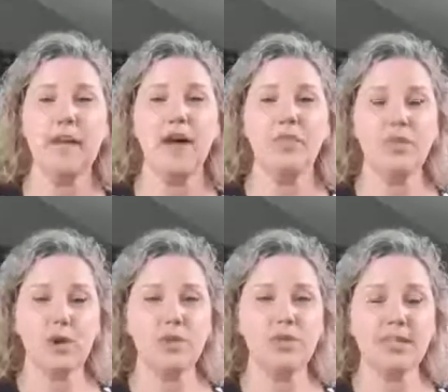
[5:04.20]

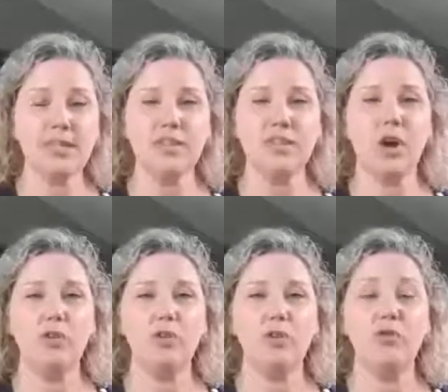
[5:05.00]
Those things
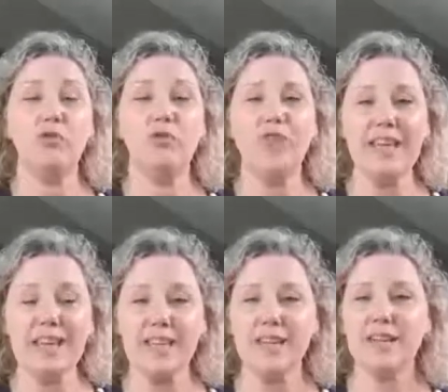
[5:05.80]
also
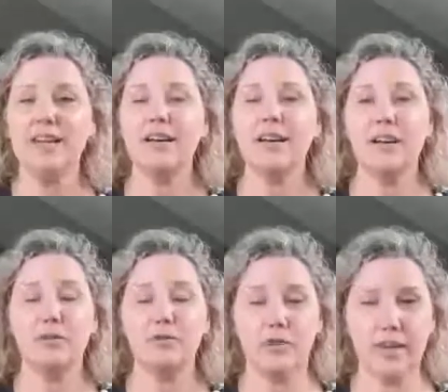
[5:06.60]
feed
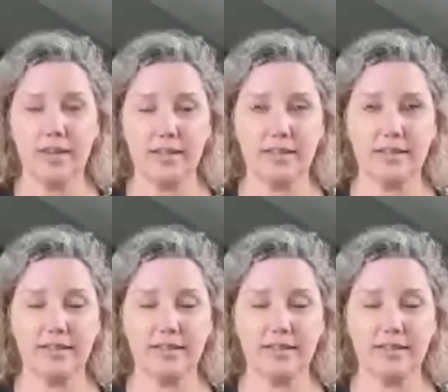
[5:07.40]
fungus.